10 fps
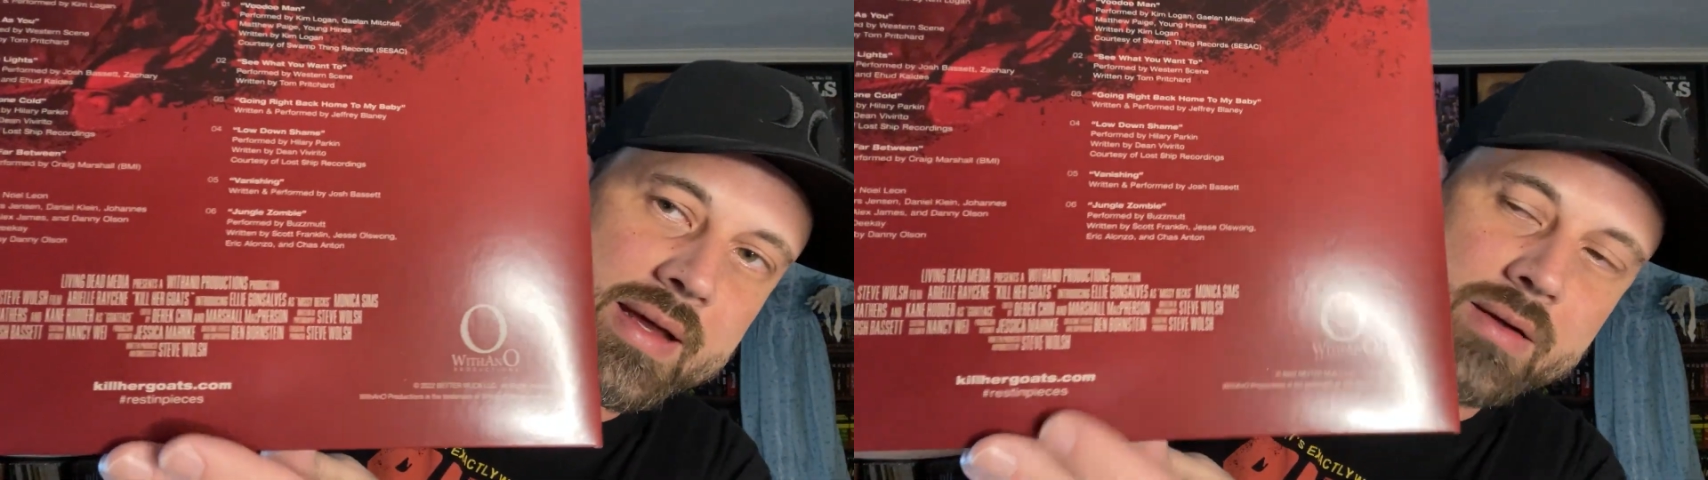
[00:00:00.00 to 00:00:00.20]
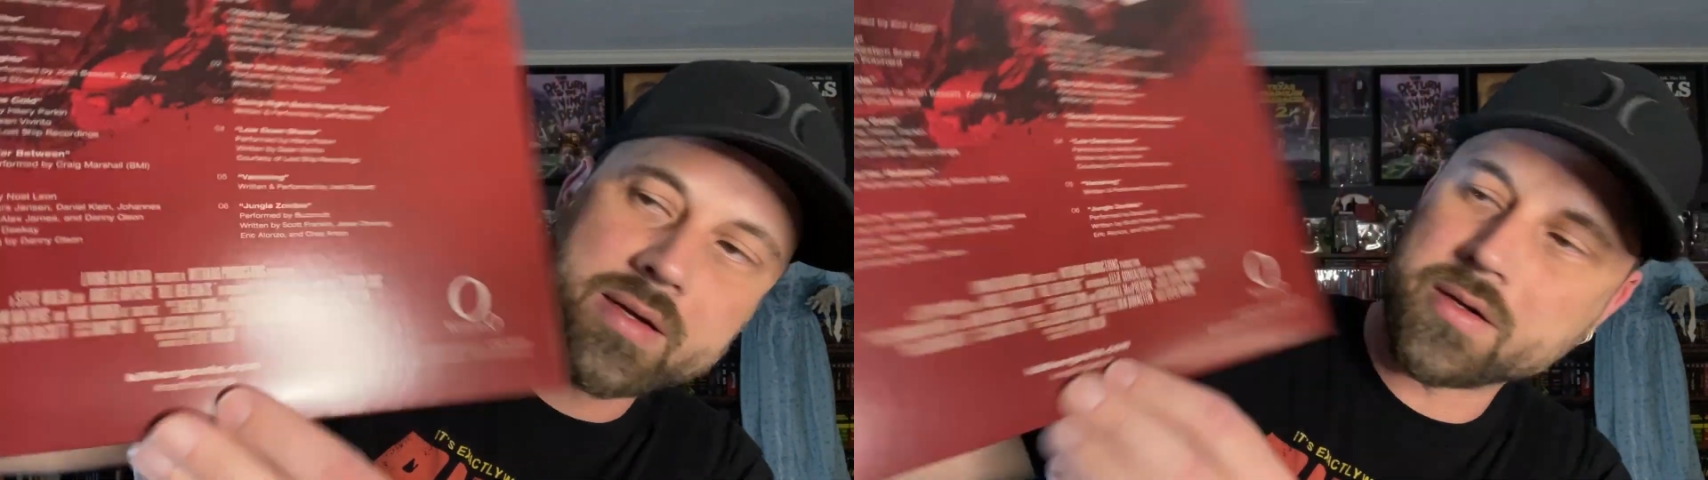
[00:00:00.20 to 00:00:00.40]

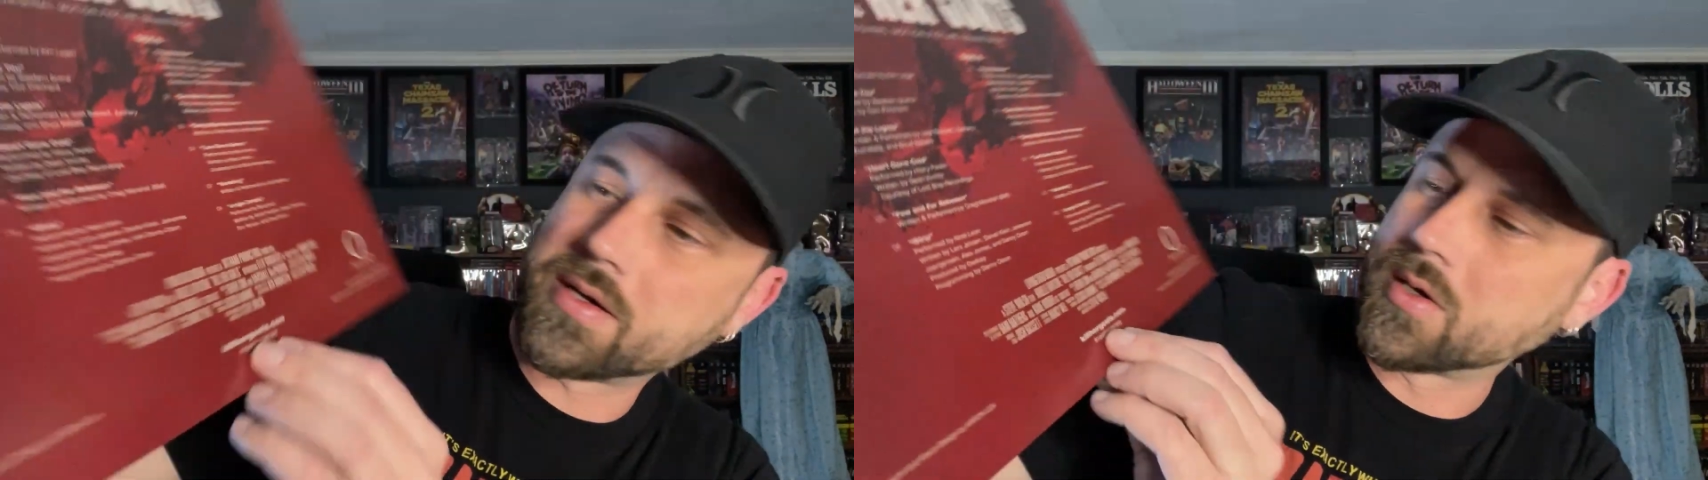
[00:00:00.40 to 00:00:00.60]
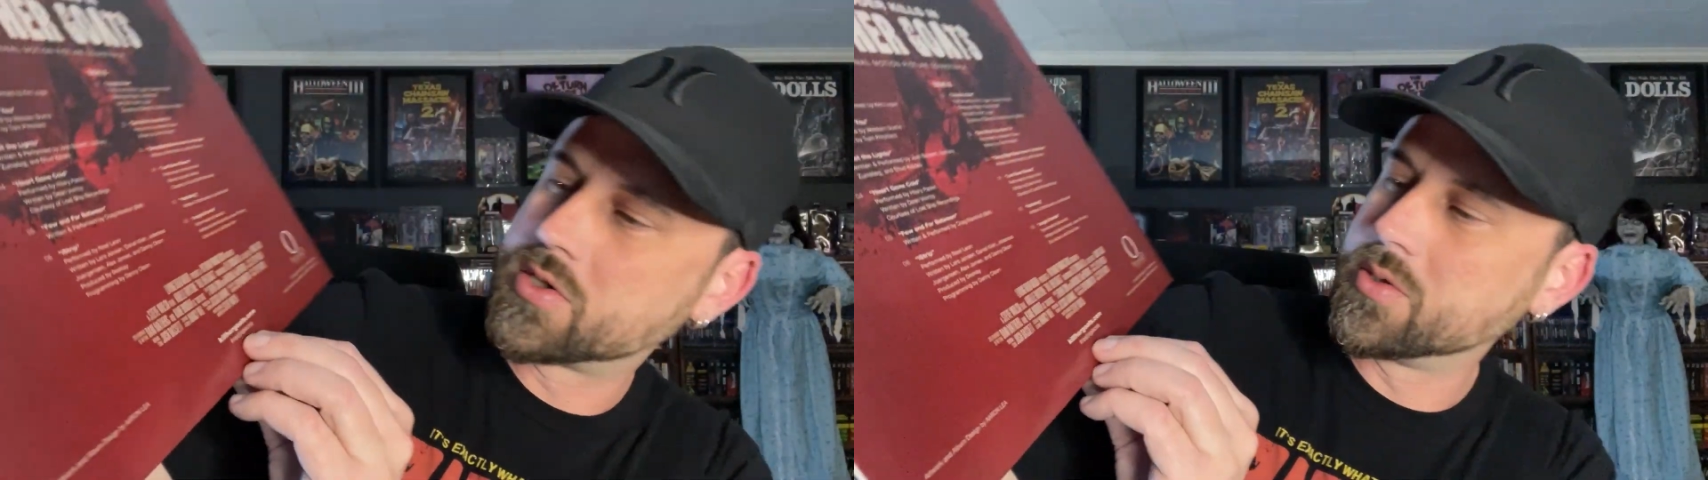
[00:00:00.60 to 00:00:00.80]
down here,
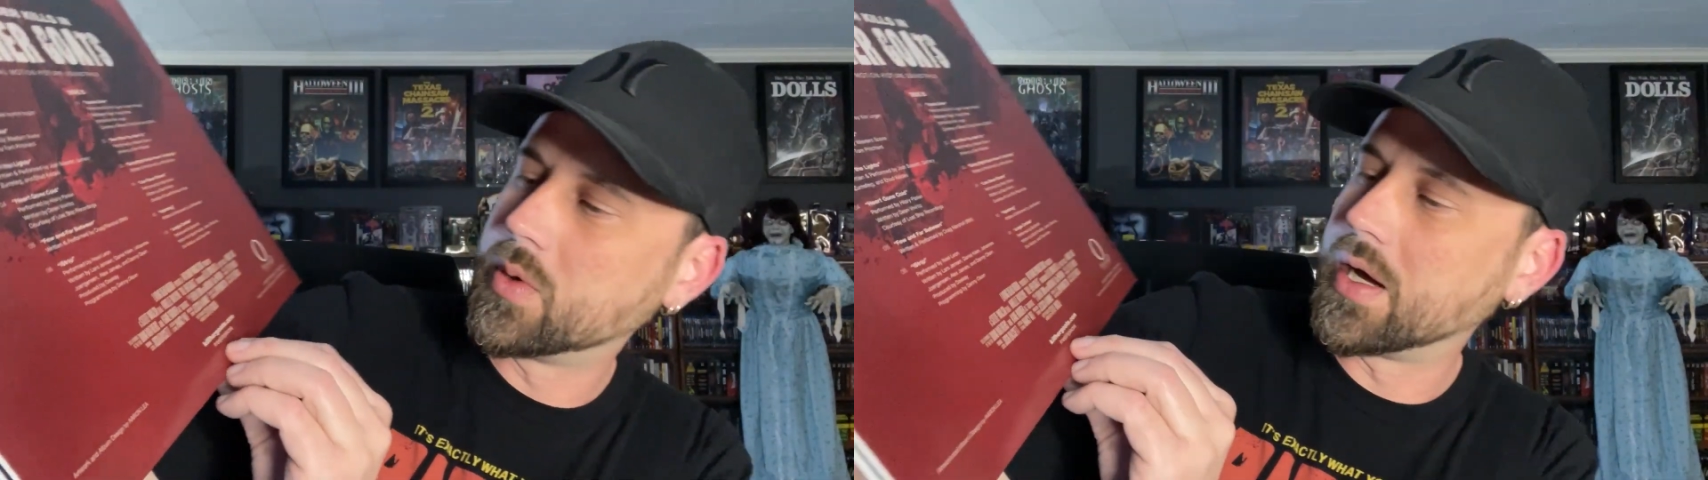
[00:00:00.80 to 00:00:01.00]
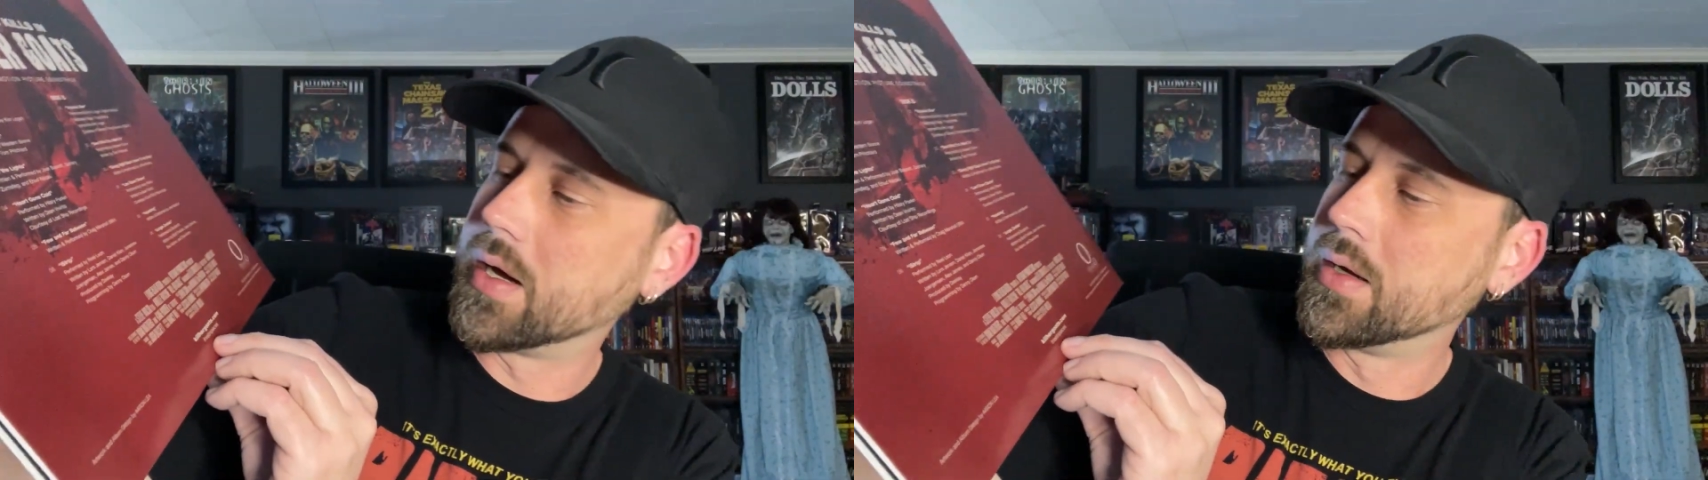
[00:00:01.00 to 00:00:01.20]
you can go
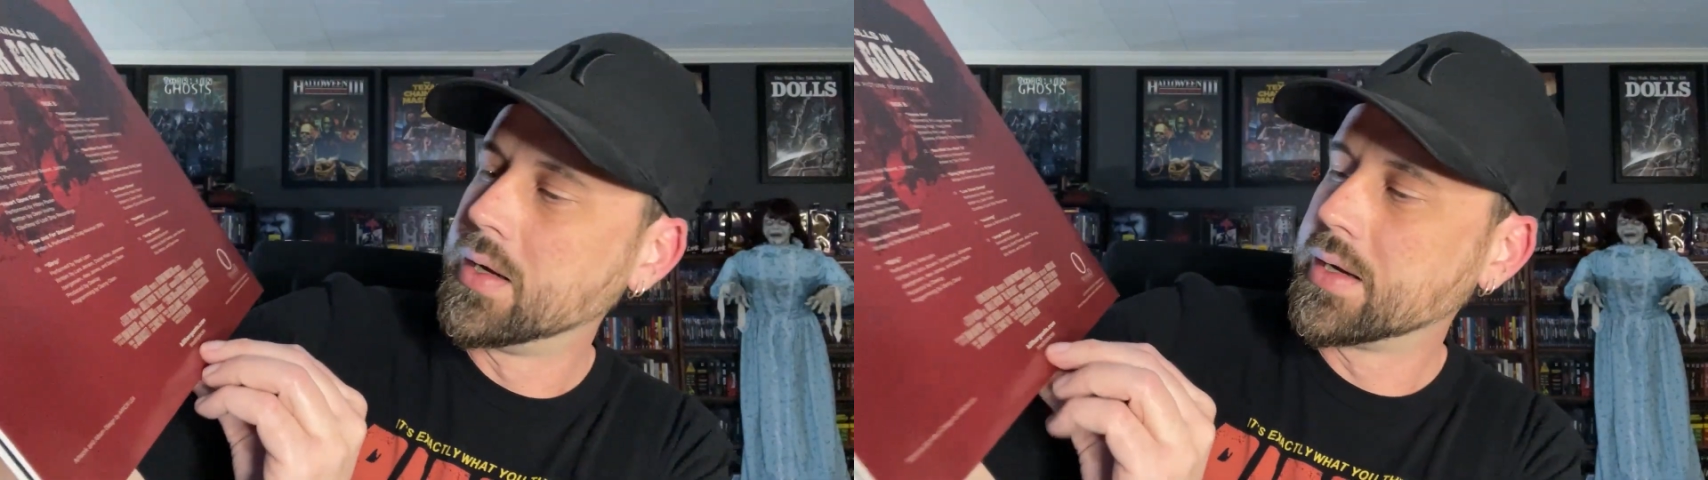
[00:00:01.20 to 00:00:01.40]
to uh,